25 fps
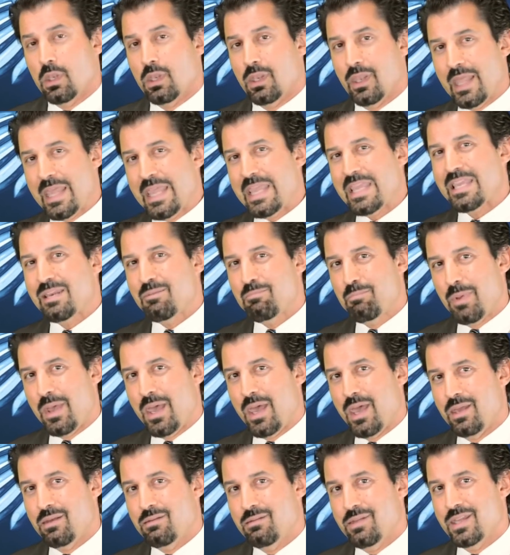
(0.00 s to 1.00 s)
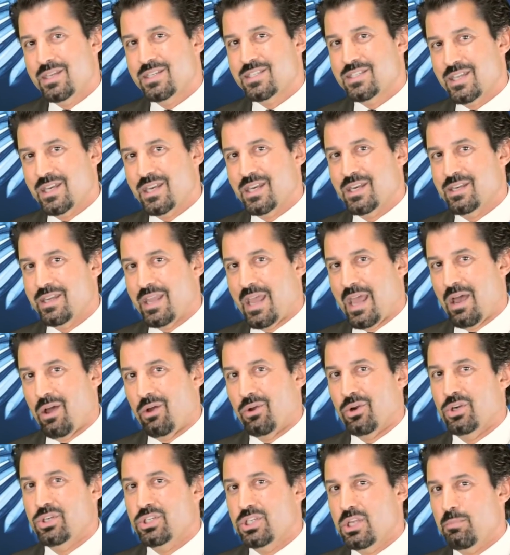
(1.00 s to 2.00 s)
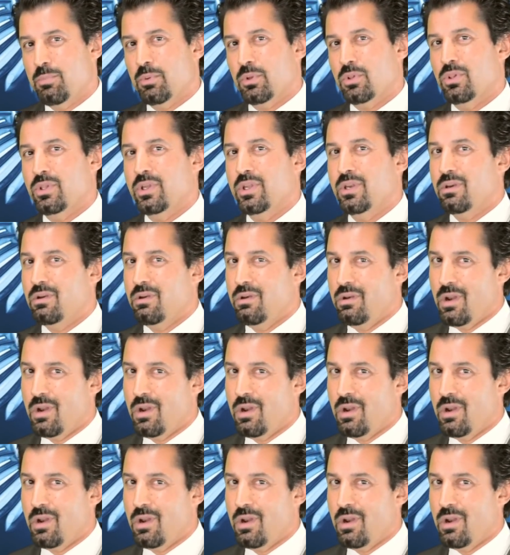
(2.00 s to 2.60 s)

Laying in bed and sitting down are typically